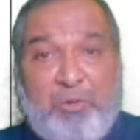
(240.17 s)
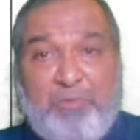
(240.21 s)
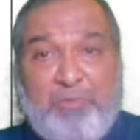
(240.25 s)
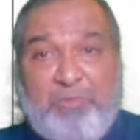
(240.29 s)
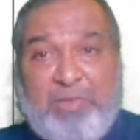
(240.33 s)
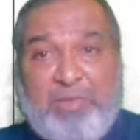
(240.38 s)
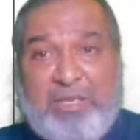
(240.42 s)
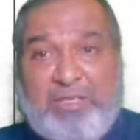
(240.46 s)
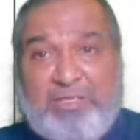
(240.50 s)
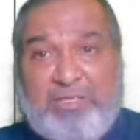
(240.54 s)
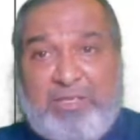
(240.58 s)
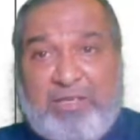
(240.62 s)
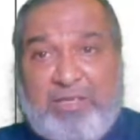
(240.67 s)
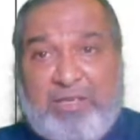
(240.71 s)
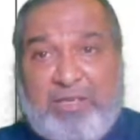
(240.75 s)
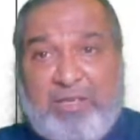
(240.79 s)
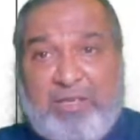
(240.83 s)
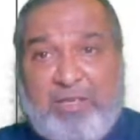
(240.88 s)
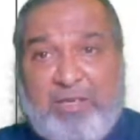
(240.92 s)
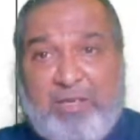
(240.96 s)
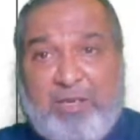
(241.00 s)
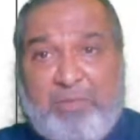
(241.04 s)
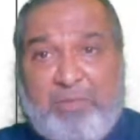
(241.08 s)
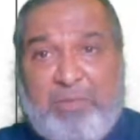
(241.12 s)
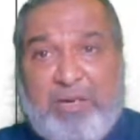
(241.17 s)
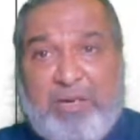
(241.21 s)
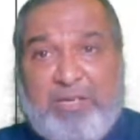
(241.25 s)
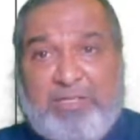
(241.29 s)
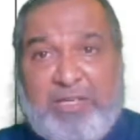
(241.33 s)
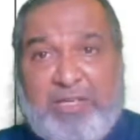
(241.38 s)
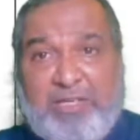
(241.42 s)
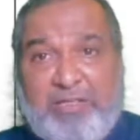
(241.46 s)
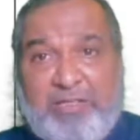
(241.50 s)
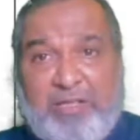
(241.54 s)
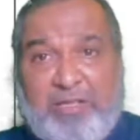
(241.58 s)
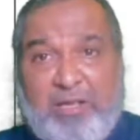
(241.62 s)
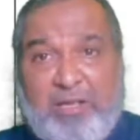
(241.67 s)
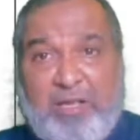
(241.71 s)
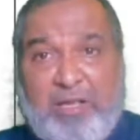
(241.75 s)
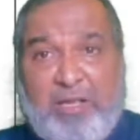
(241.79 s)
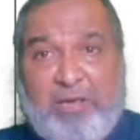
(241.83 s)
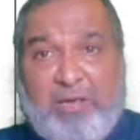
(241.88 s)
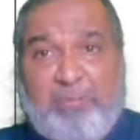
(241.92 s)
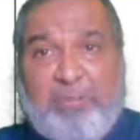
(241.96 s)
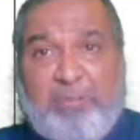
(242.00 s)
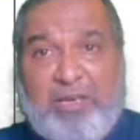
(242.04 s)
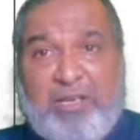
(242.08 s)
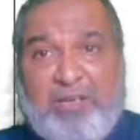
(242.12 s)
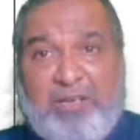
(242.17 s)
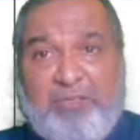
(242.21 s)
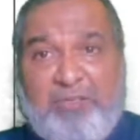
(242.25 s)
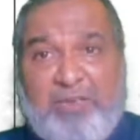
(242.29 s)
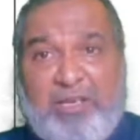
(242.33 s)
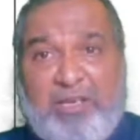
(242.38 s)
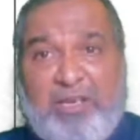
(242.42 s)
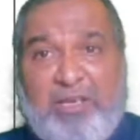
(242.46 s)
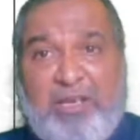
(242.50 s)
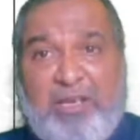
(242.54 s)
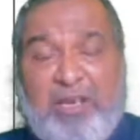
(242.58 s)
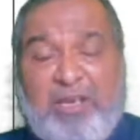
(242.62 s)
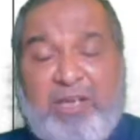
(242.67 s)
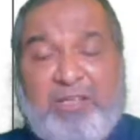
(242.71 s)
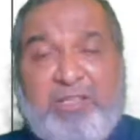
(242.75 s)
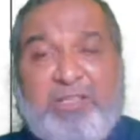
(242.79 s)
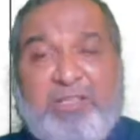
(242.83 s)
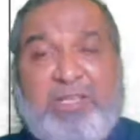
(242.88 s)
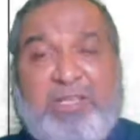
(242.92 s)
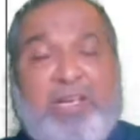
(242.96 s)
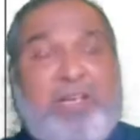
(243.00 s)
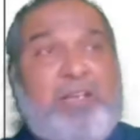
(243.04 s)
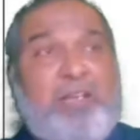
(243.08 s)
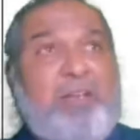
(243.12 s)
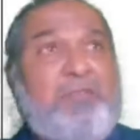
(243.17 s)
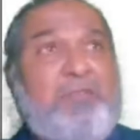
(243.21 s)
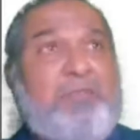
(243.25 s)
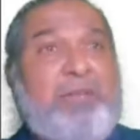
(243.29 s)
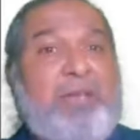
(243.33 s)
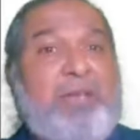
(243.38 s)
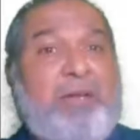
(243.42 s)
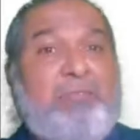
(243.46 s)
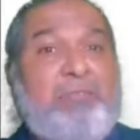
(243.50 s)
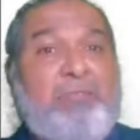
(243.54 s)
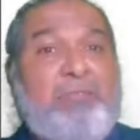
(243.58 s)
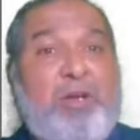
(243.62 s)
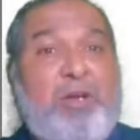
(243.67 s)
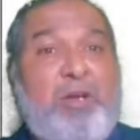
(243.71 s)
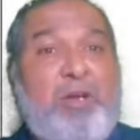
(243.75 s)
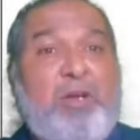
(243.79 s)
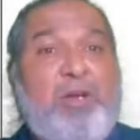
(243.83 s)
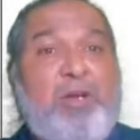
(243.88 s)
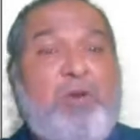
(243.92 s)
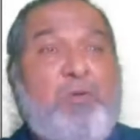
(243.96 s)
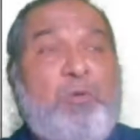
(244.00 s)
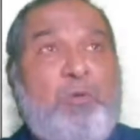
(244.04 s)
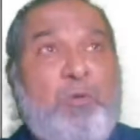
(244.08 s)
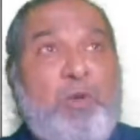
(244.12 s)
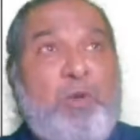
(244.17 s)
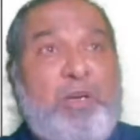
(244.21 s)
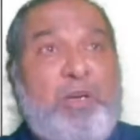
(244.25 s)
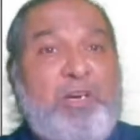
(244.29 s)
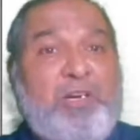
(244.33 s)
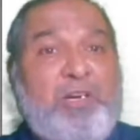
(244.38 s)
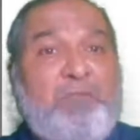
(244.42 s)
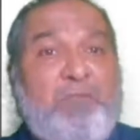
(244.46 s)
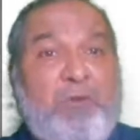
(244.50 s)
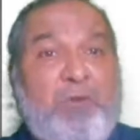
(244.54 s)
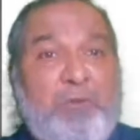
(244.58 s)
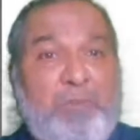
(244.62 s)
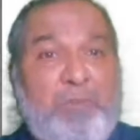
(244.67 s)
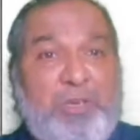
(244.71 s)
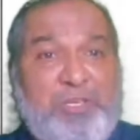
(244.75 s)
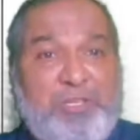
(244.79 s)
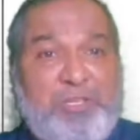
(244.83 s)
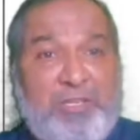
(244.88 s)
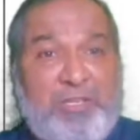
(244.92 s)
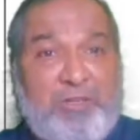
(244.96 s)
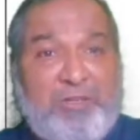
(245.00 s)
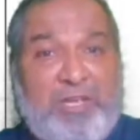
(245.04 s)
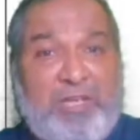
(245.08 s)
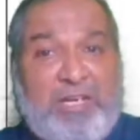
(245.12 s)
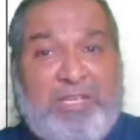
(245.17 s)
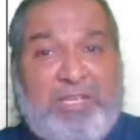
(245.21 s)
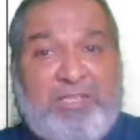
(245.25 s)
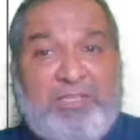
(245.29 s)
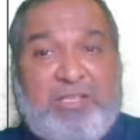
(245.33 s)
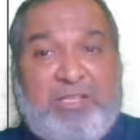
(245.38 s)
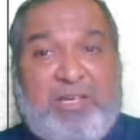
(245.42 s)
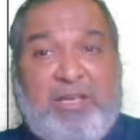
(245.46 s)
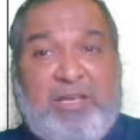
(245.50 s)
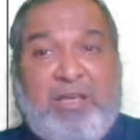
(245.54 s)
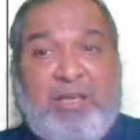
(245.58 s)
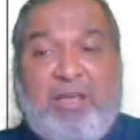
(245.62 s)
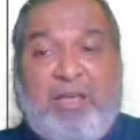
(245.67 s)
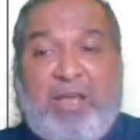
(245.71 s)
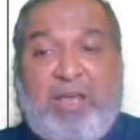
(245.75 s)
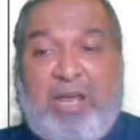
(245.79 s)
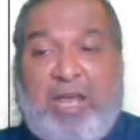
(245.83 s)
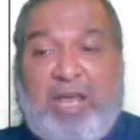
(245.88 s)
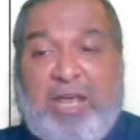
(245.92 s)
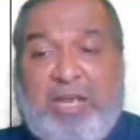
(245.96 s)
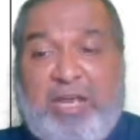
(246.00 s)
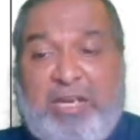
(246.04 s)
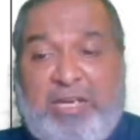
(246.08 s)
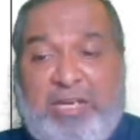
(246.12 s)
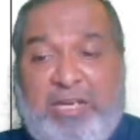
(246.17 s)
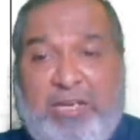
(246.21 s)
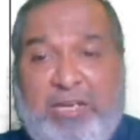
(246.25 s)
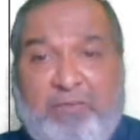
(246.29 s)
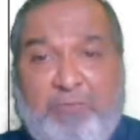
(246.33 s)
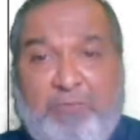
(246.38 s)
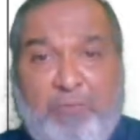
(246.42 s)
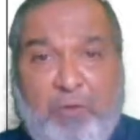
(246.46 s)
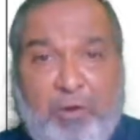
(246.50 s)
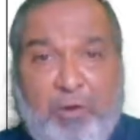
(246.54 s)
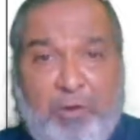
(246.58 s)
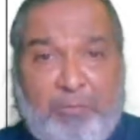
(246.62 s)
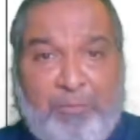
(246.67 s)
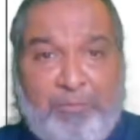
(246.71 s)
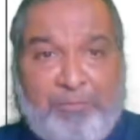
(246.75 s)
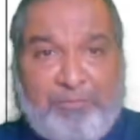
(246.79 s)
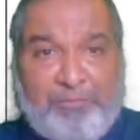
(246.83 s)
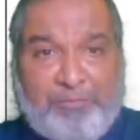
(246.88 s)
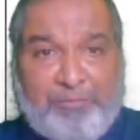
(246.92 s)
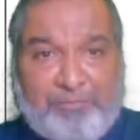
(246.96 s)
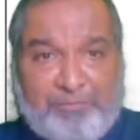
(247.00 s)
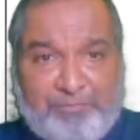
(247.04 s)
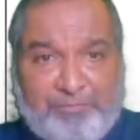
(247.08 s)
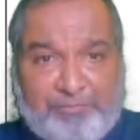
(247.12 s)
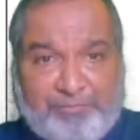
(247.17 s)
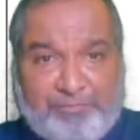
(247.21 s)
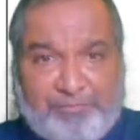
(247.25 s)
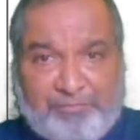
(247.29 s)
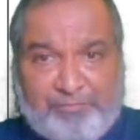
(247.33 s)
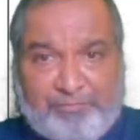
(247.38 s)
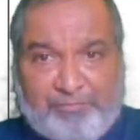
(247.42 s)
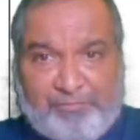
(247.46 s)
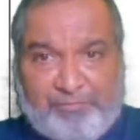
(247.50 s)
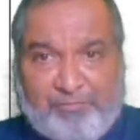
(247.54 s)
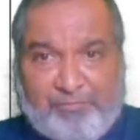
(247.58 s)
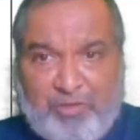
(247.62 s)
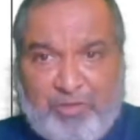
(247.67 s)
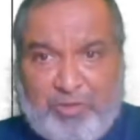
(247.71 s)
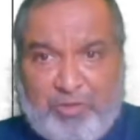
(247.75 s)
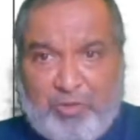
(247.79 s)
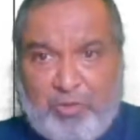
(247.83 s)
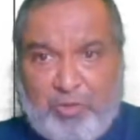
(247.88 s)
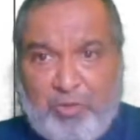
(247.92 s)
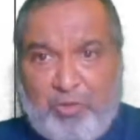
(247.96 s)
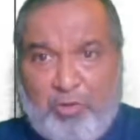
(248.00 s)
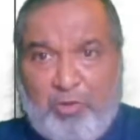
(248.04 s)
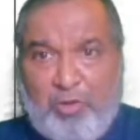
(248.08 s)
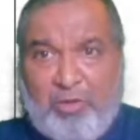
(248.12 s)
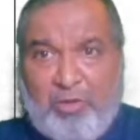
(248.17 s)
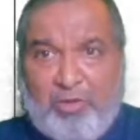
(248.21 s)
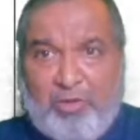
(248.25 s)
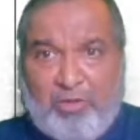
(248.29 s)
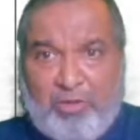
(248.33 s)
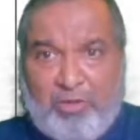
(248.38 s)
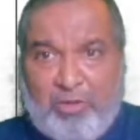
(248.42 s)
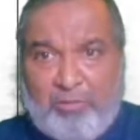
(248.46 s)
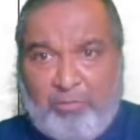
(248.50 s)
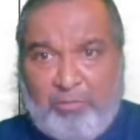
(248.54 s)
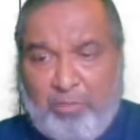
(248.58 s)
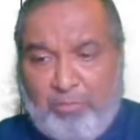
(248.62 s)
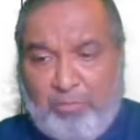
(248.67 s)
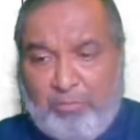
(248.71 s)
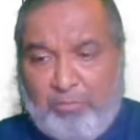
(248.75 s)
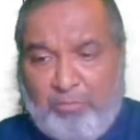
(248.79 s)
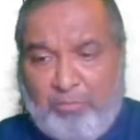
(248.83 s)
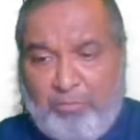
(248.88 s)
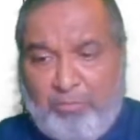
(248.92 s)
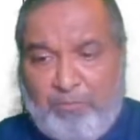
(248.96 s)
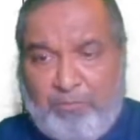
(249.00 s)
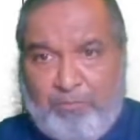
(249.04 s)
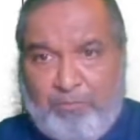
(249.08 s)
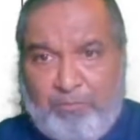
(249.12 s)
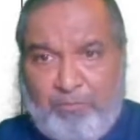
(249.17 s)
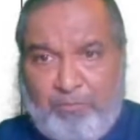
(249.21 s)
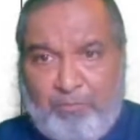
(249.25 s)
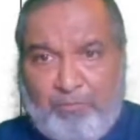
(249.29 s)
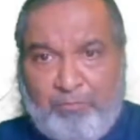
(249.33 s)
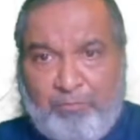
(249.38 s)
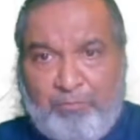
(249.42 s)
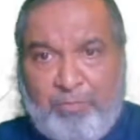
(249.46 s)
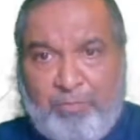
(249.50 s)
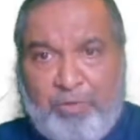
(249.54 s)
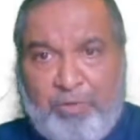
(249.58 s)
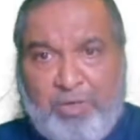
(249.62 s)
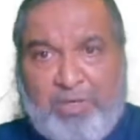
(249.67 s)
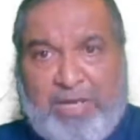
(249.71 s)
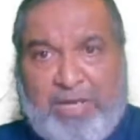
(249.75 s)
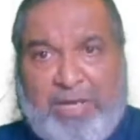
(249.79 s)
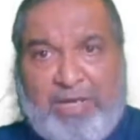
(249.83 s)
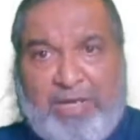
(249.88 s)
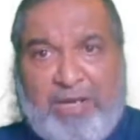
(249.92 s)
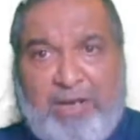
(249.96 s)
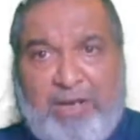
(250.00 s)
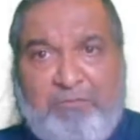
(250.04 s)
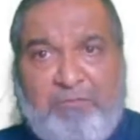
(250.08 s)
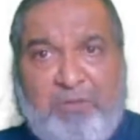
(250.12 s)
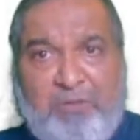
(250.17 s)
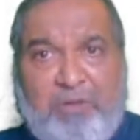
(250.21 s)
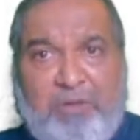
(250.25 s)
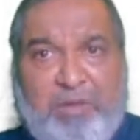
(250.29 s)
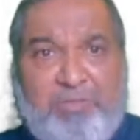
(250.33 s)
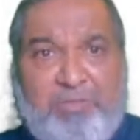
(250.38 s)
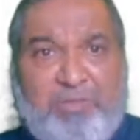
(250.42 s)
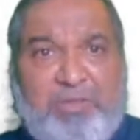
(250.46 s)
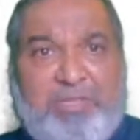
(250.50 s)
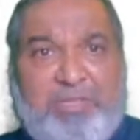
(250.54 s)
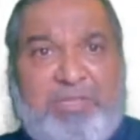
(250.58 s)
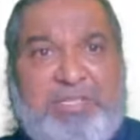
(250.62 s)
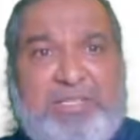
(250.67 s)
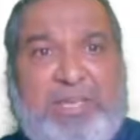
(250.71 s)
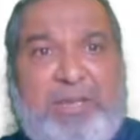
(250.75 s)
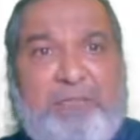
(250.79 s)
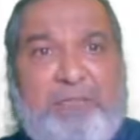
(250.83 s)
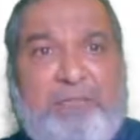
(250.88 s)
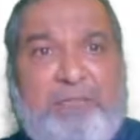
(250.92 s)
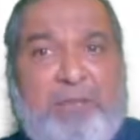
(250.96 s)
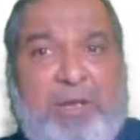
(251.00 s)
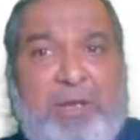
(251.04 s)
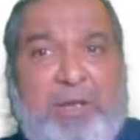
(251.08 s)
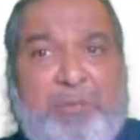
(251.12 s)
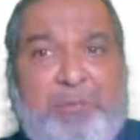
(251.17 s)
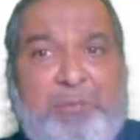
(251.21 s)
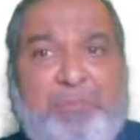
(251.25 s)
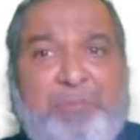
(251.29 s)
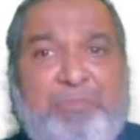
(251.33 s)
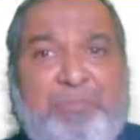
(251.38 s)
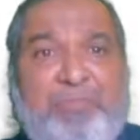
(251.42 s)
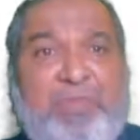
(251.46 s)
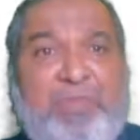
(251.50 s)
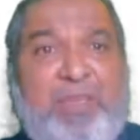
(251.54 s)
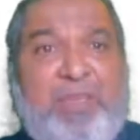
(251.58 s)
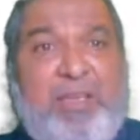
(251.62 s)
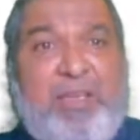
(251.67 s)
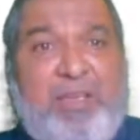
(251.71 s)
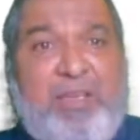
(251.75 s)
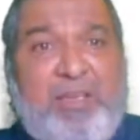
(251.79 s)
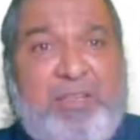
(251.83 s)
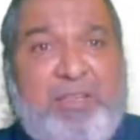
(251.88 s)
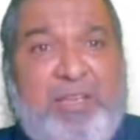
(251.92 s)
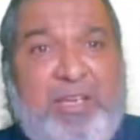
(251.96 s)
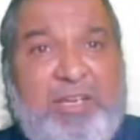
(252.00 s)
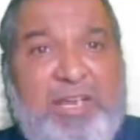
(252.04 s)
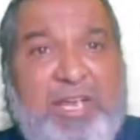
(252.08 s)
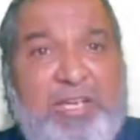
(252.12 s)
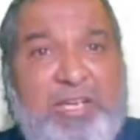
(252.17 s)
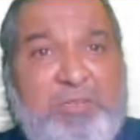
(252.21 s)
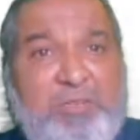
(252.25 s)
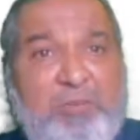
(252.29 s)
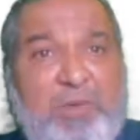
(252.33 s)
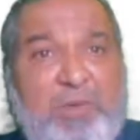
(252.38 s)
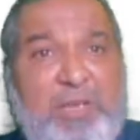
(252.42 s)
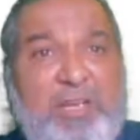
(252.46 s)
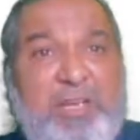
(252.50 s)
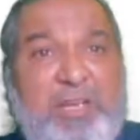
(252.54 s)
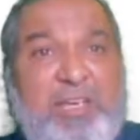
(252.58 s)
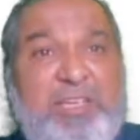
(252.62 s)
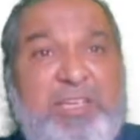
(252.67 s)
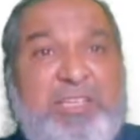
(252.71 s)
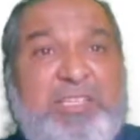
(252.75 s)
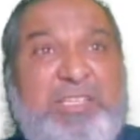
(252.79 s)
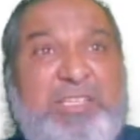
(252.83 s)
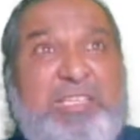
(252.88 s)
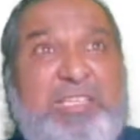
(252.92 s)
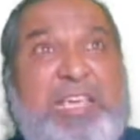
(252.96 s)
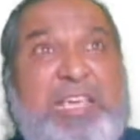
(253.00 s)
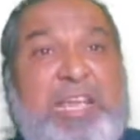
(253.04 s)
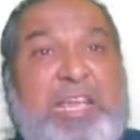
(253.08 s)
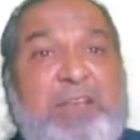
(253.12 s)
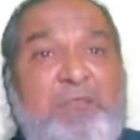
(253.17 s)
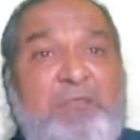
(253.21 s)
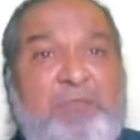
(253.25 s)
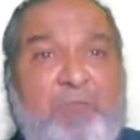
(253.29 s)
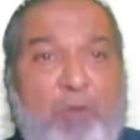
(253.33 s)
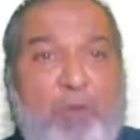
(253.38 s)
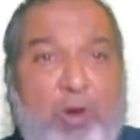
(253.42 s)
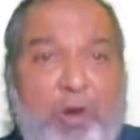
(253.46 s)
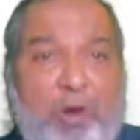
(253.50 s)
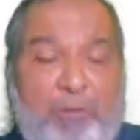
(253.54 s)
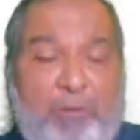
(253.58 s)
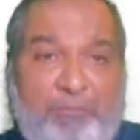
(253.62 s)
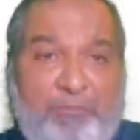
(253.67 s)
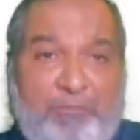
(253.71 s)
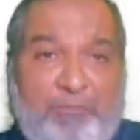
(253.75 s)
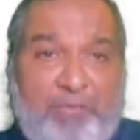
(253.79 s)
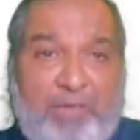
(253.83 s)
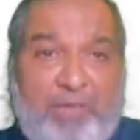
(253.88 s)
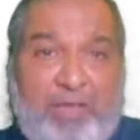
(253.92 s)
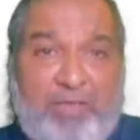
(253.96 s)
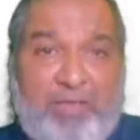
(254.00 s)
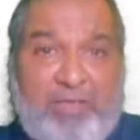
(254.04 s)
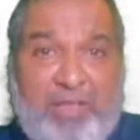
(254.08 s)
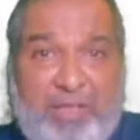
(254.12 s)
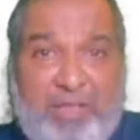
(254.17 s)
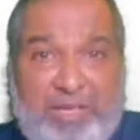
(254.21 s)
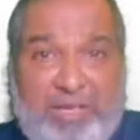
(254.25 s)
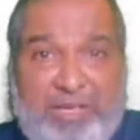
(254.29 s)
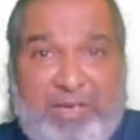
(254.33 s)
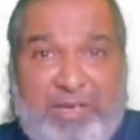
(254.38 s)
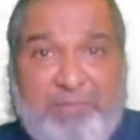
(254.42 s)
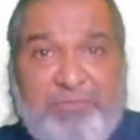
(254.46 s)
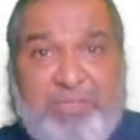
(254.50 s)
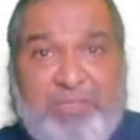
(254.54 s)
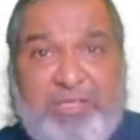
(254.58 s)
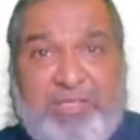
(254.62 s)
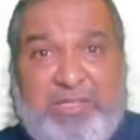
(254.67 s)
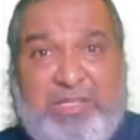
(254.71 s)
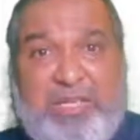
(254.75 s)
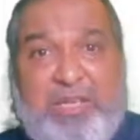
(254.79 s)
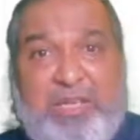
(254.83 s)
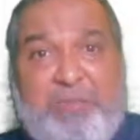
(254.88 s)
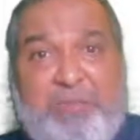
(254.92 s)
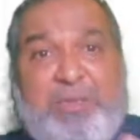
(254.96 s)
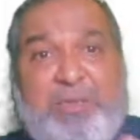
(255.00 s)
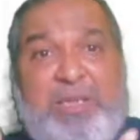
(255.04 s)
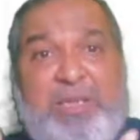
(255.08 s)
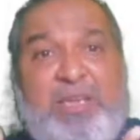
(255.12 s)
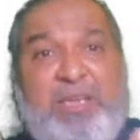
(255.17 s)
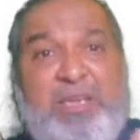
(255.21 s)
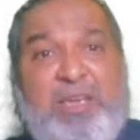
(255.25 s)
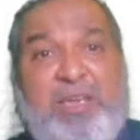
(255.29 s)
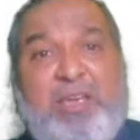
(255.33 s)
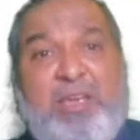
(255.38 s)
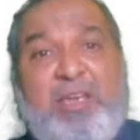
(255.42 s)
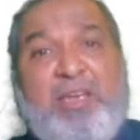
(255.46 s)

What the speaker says: means younger beds at the periphery. At the center we have the older formation, that is the antiform. So the both diagram will have the same one. The next one, synform, the limbs deeping